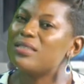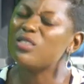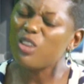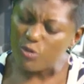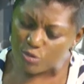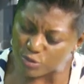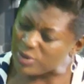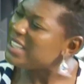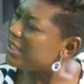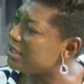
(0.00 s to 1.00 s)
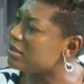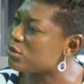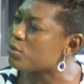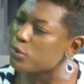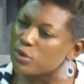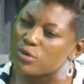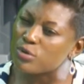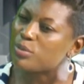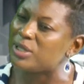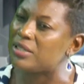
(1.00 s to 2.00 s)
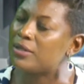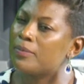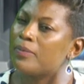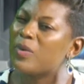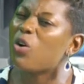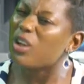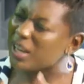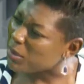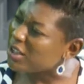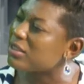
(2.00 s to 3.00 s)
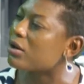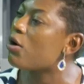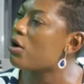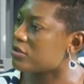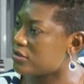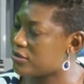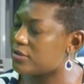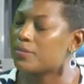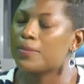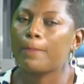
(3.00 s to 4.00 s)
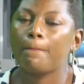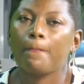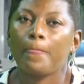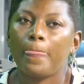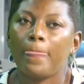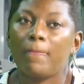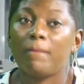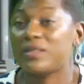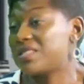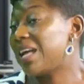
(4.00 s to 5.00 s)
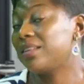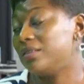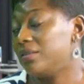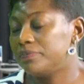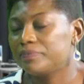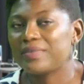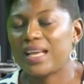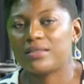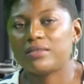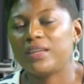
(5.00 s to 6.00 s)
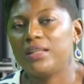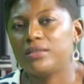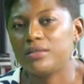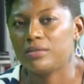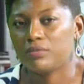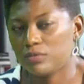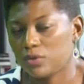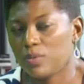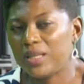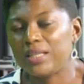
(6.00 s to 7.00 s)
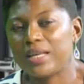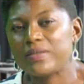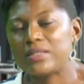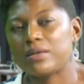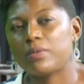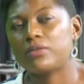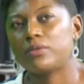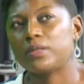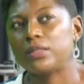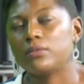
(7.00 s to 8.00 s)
not really supposed to be all about the cost. Sadly, that's the reality. So many times it's about the money.